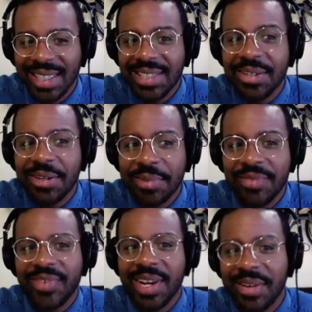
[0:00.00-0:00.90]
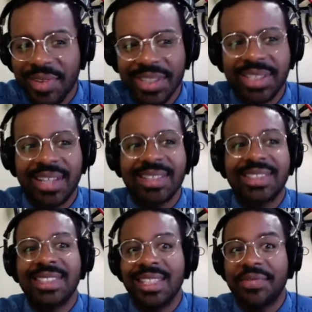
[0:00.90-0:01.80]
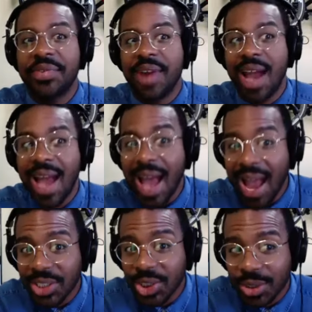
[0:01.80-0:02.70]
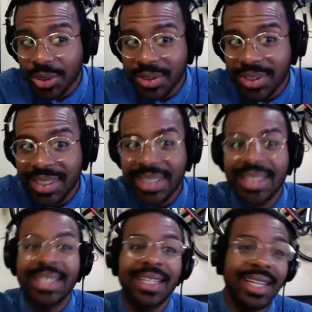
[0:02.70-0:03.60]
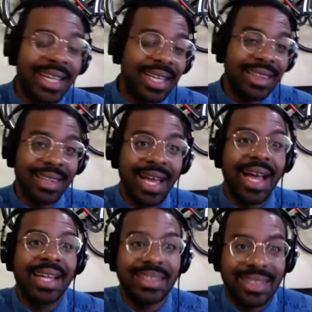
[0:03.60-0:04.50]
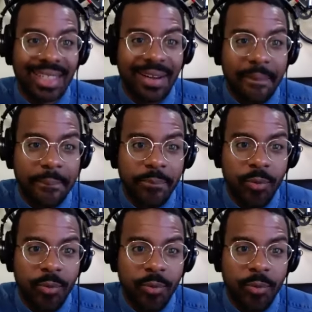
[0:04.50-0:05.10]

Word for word: You'll be very, very shocked to see if you're actually lined up